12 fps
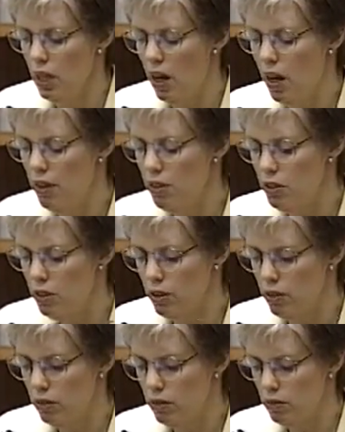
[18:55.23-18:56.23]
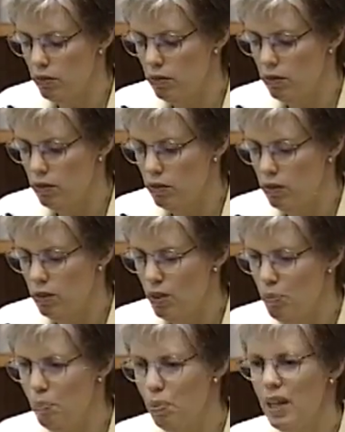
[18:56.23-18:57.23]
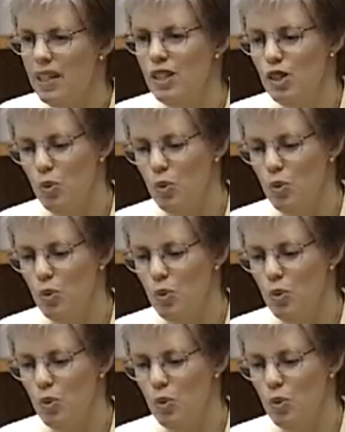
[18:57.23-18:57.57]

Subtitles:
other places